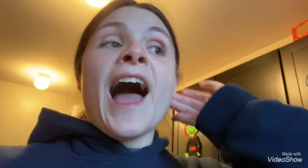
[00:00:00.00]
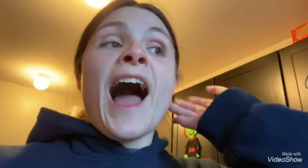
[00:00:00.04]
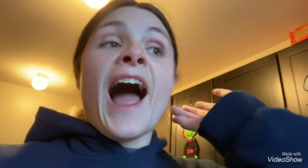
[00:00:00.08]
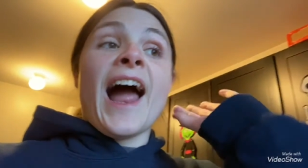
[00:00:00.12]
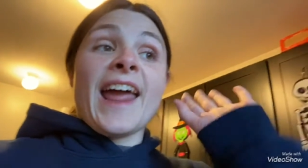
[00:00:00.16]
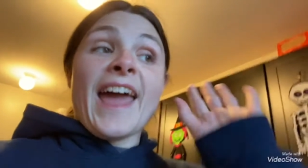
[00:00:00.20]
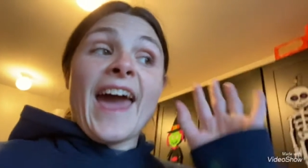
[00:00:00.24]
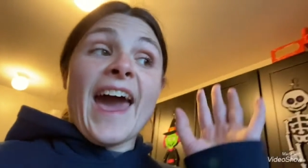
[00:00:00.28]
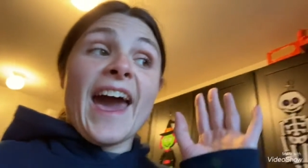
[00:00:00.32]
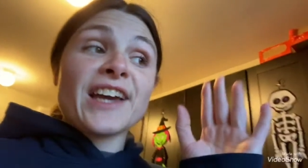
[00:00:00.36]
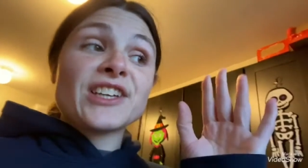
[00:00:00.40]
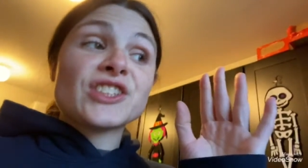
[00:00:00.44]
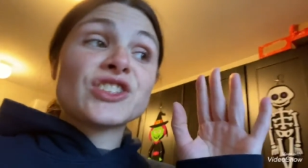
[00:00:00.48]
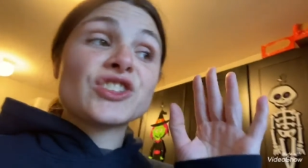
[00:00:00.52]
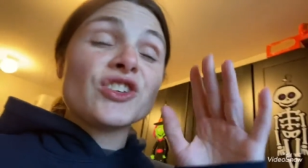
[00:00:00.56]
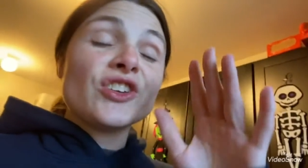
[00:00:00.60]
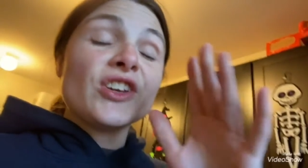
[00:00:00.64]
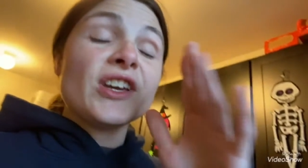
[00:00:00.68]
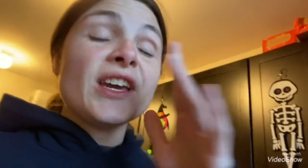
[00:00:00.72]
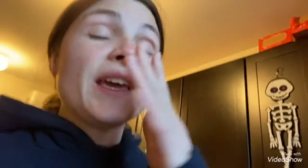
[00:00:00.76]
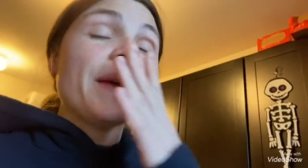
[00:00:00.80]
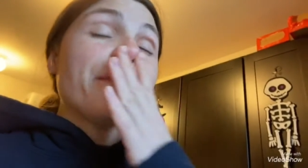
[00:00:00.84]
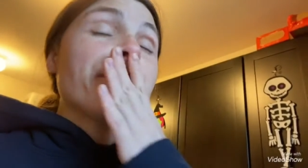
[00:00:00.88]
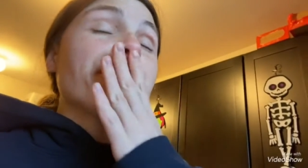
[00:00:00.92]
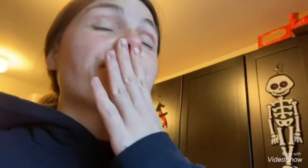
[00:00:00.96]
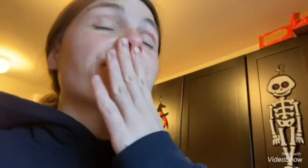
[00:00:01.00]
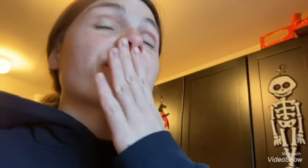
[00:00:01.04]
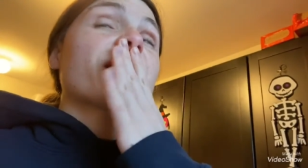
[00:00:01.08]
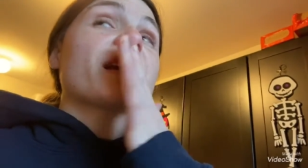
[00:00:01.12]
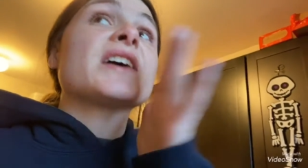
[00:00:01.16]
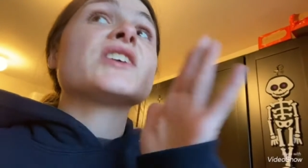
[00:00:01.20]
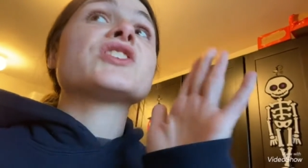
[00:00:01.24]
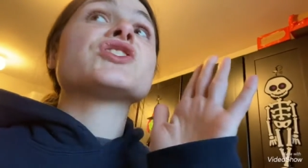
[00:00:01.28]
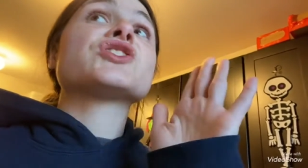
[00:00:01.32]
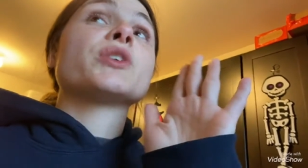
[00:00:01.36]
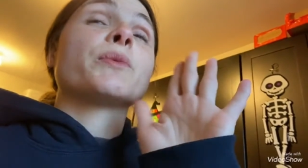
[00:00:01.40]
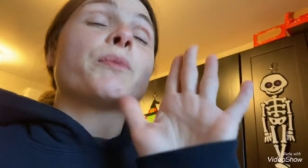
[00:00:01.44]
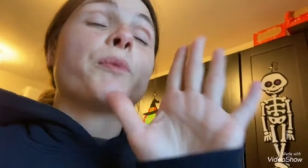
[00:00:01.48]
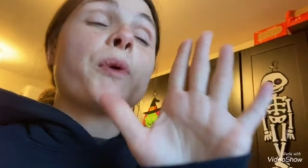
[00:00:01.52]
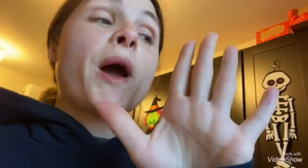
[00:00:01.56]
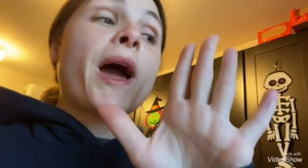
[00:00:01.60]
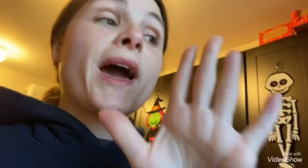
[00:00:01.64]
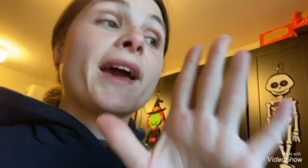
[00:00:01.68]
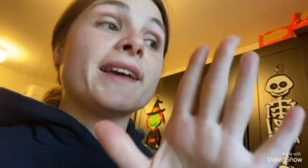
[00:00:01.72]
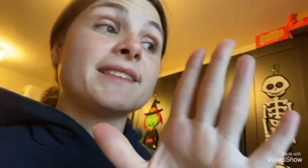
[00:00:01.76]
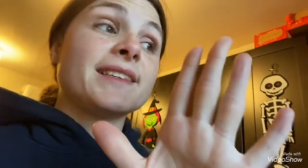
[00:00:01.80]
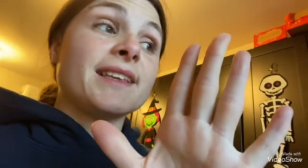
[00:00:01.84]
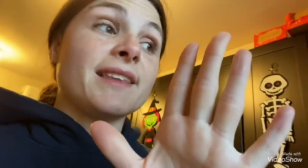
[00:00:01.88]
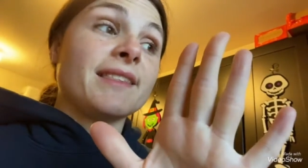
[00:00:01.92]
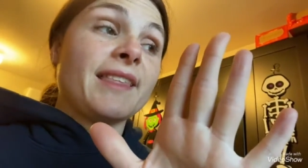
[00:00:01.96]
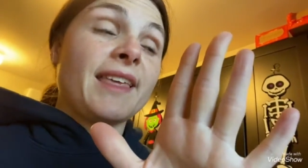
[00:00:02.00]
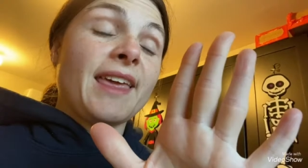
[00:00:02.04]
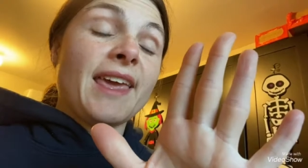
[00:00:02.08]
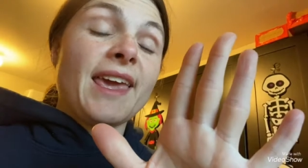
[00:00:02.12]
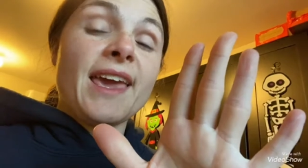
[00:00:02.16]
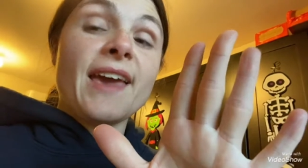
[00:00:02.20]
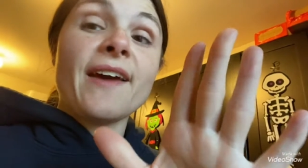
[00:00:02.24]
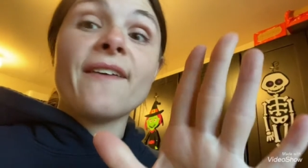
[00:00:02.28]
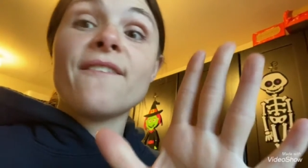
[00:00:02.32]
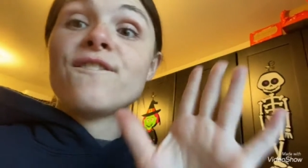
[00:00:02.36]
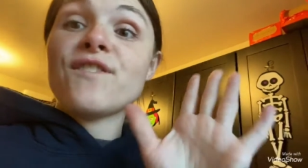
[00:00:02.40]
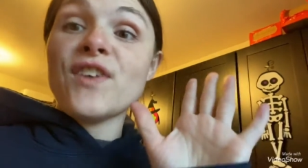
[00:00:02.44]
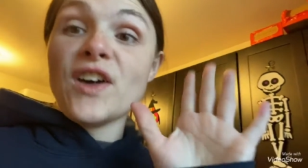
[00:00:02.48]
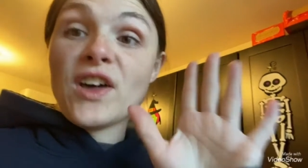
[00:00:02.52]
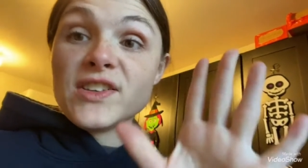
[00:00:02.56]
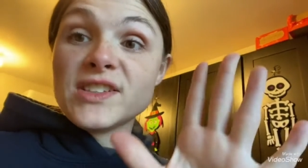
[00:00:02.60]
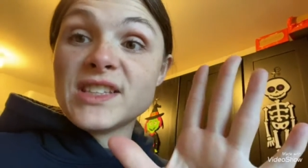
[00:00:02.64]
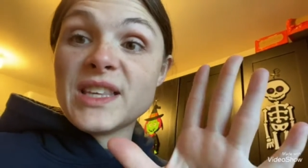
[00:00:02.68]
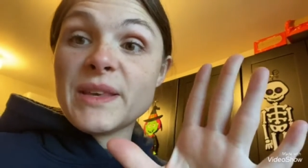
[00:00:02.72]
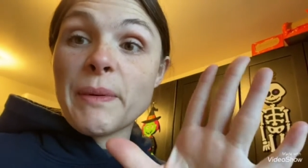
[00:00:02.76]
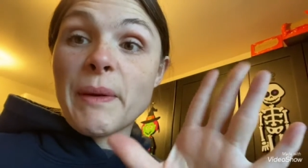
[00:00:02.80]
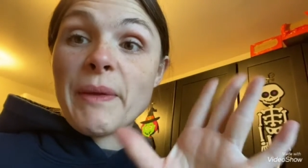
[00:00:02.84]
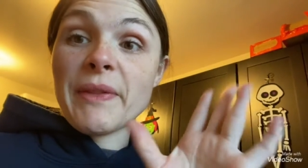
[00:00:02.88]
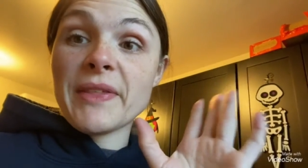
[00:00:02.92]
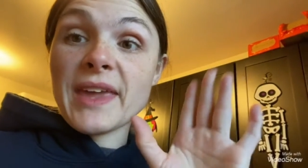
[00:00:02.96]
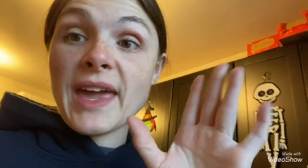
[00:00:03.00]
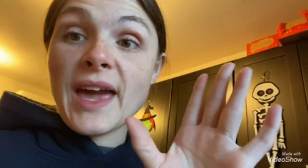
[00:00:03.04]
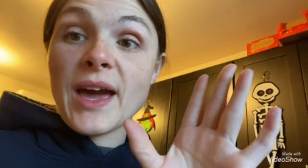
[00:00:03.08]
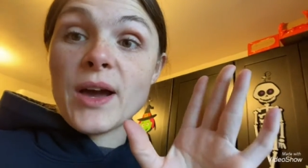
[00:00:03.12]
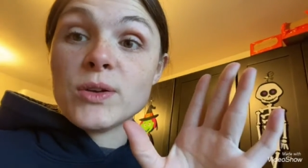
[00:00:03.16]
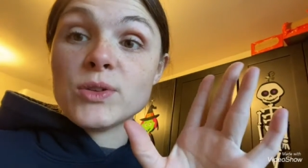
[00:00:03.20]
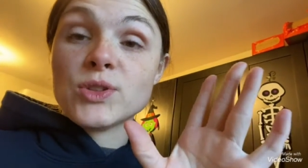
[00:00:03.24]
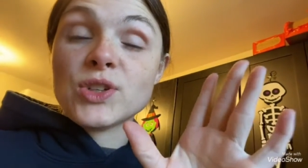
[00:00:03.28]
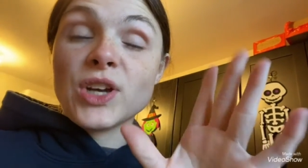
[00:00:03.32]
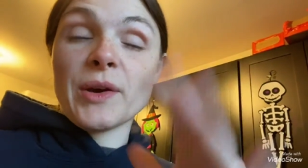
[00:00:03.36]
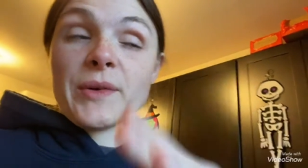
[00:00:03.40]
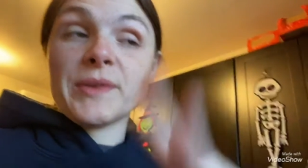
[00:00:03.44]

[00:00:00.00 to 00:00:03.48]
I actually, surprisingly, fell asleep on the couch.